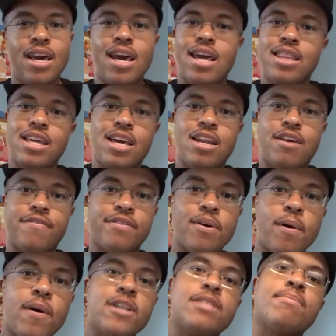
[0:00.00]
And then, of
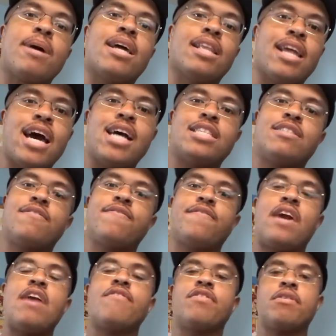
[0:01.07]
course, my last
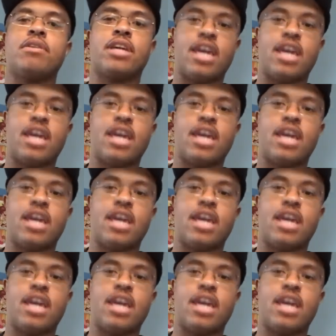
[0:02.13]
favorite